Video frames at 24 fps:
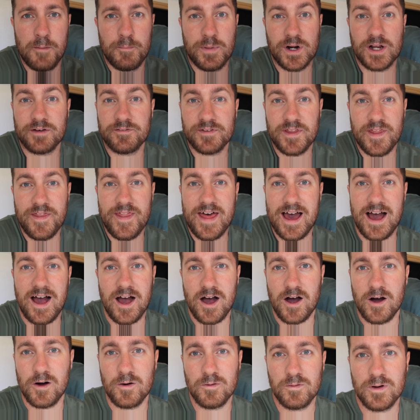But other than that,
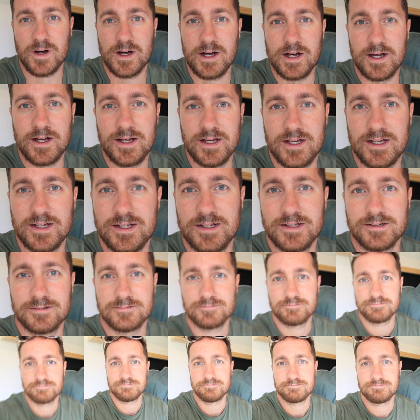I'll
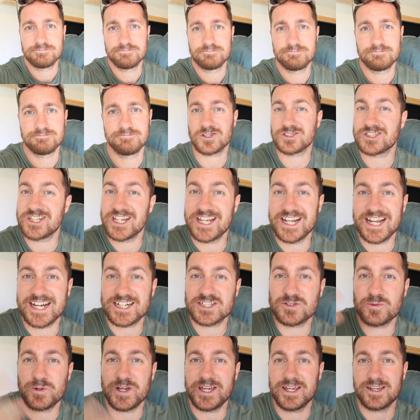see you
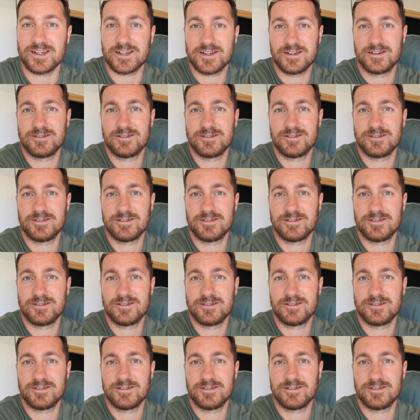next week.